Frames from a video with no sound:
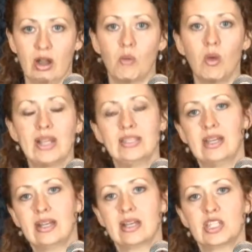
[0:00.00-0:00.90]
Our work is
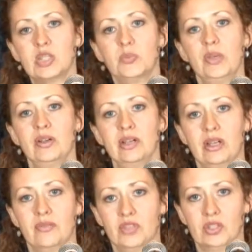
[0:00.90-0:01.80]
done in a spirit
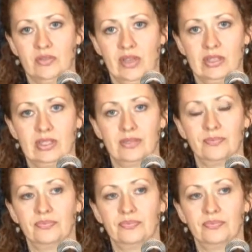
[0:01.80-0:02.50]
of service.